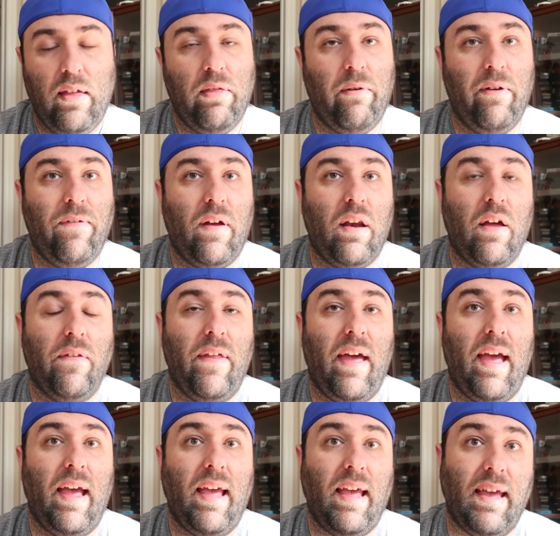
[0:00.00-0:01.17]
Then we found out
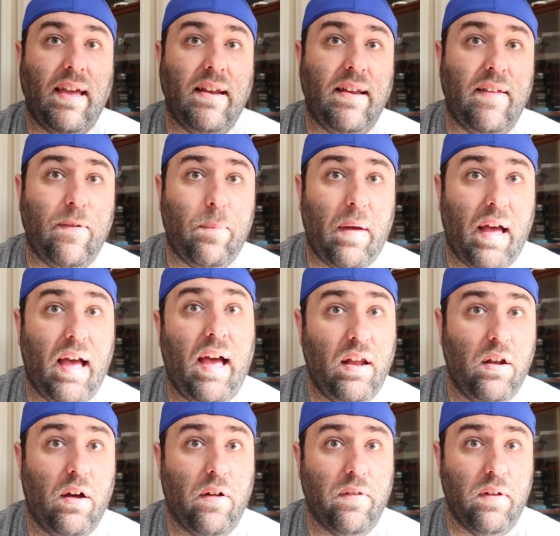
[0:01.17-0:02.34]
that Hand is
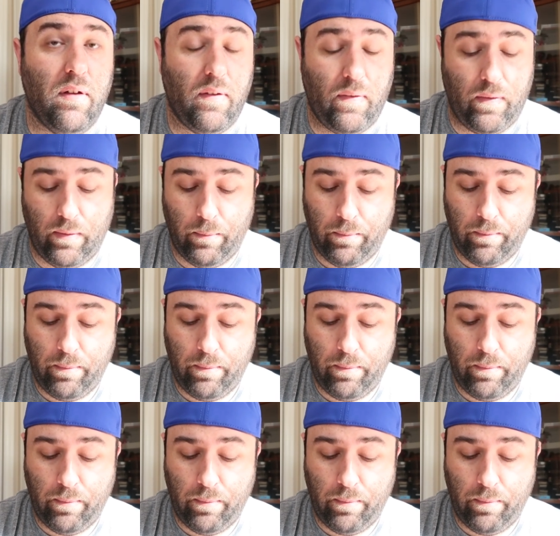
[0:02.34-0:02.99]
behind all this.